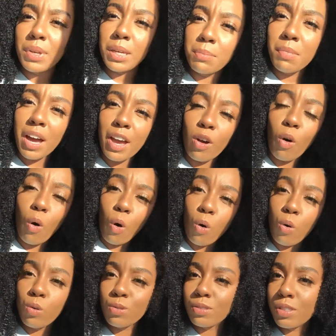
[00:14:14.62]
in my
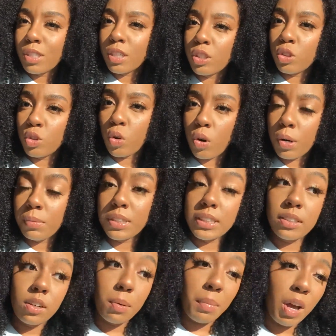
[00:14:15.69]
own dorm,
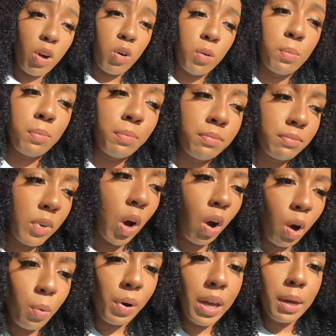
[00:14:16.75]
still in my own
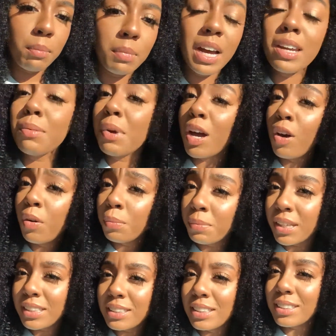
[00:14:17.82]
hallway, minding my own
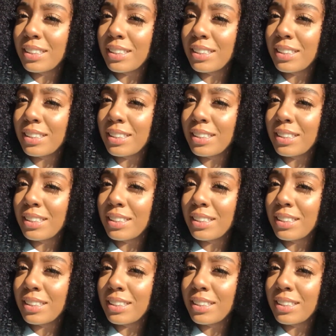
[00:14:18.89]
business,